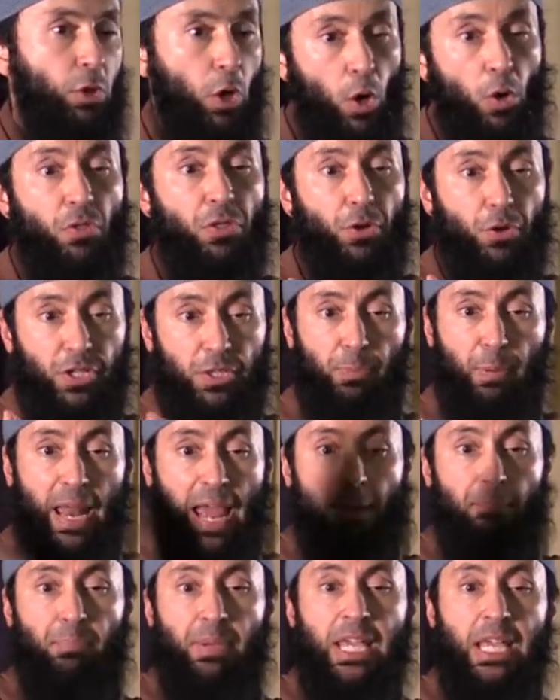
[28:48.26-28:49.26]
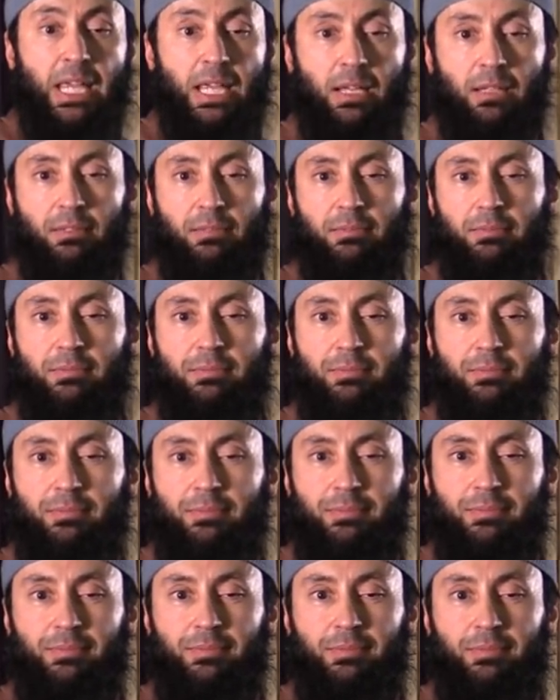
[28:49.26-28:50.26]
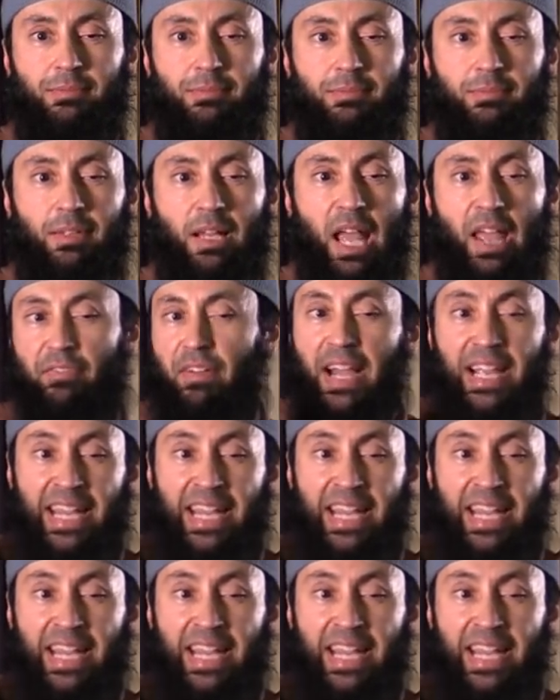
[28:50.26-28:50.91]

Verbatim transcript: No, there is plan B. If